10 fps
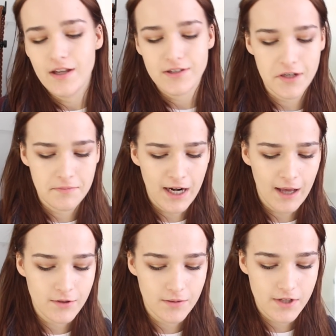turn my
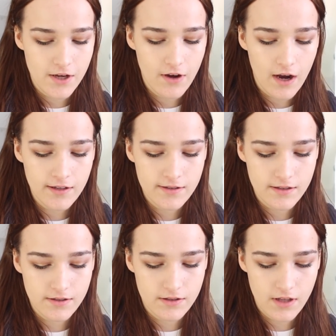laptop to you guys.
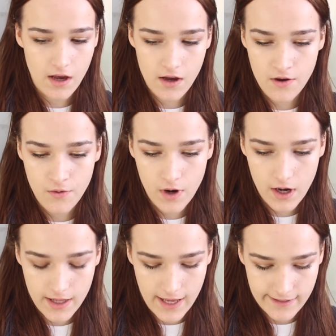So
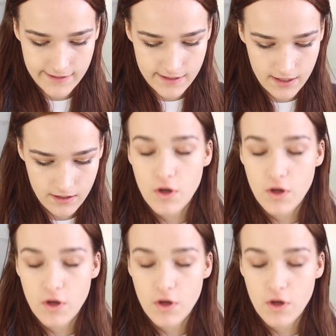yes.